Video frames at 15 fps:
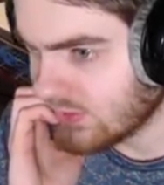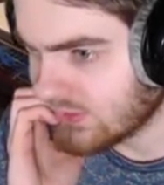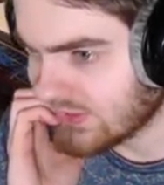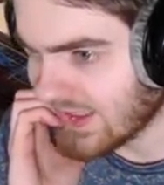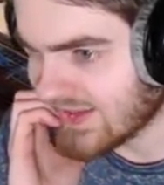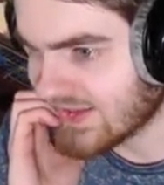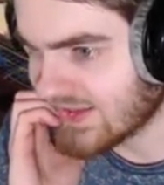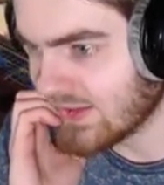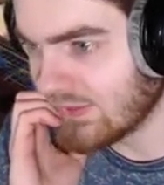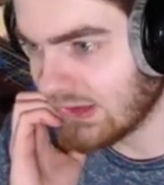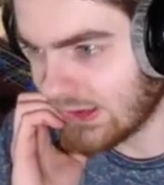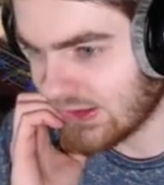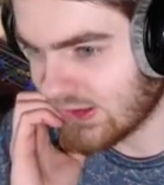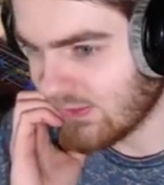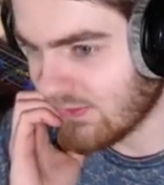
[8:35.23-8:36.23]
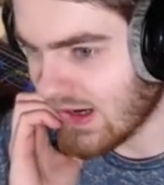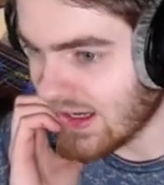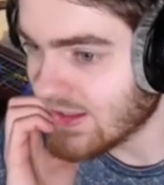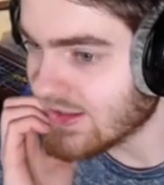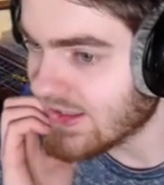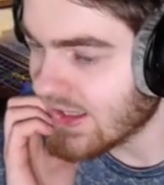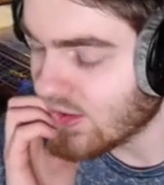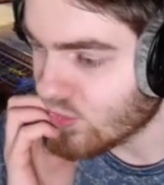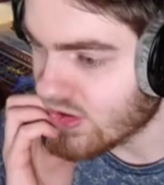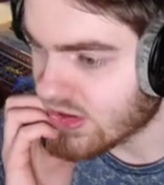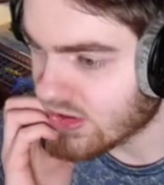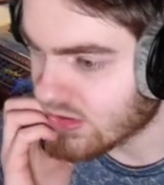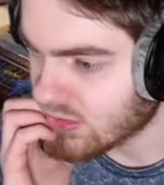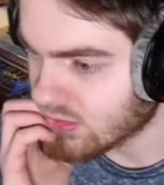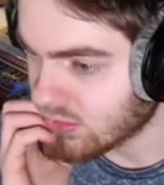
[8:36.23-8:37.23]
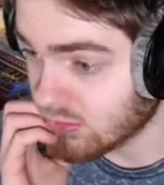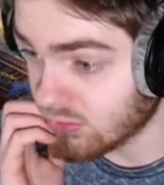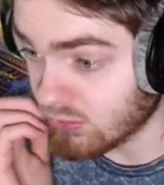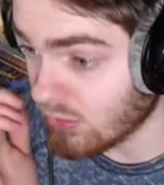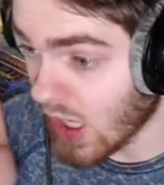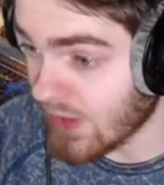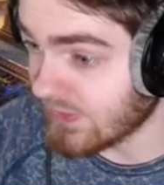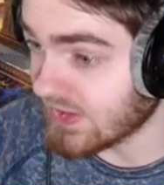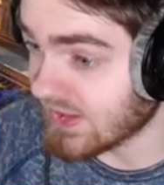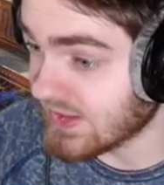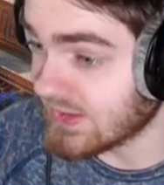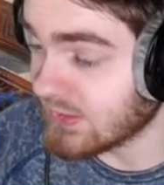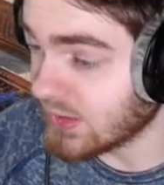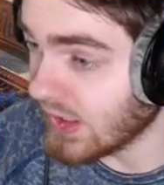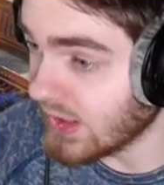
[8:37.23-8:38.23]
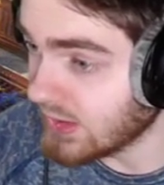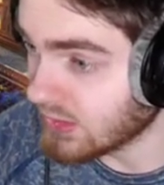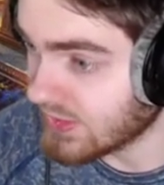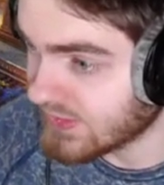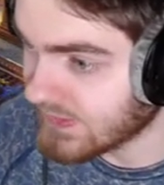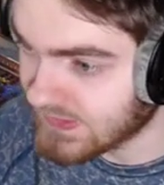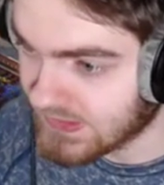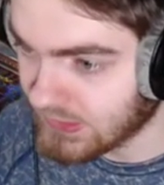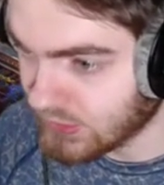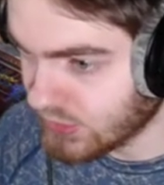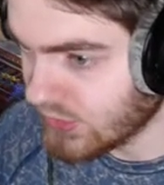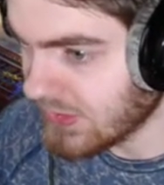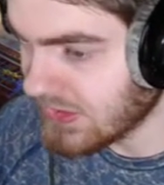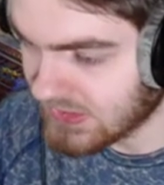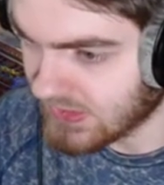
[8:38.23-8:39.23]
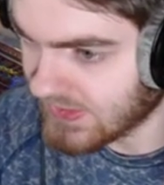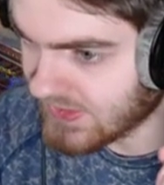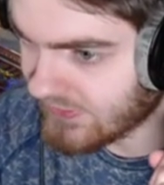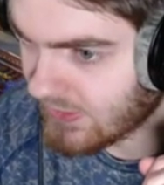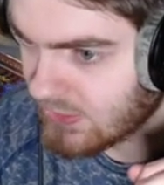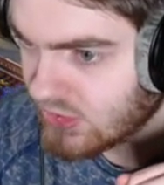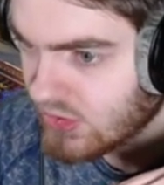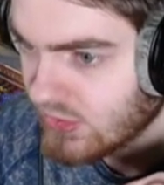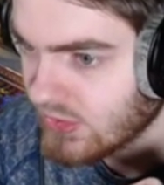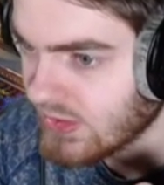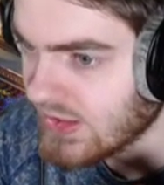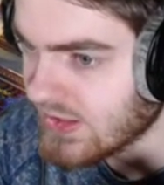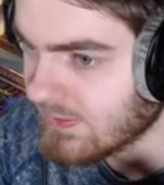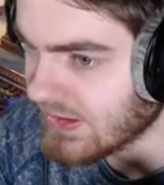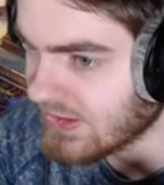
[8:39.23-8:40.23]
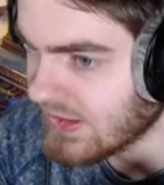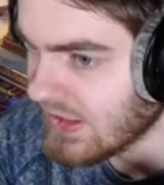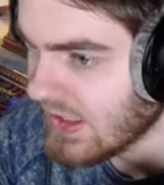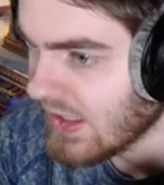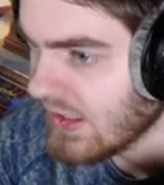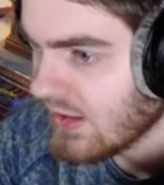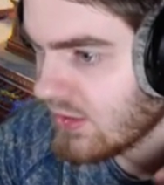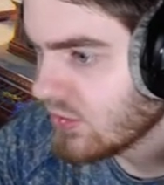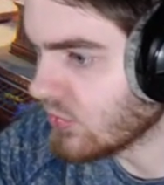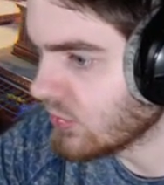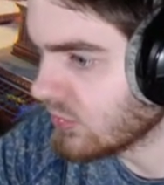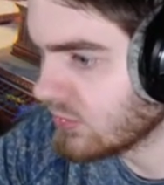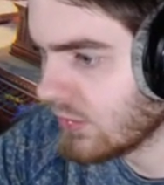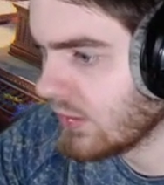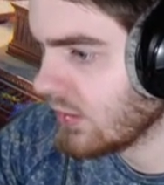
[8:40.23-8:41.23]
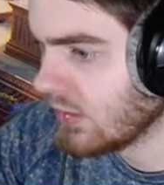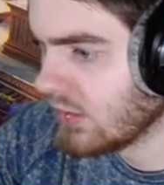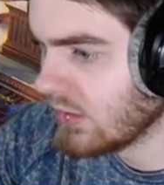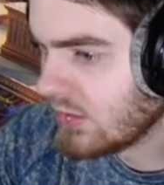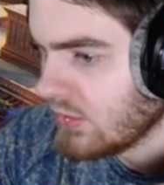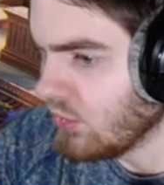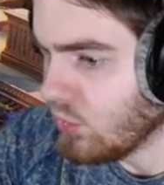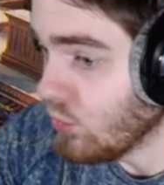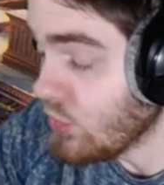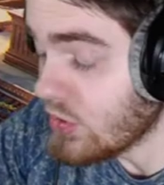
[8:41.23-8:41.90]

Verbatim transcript: It's similar to Baye. We're obviously still getting lots of skill trees and lots of opportunities, but it, you know, we're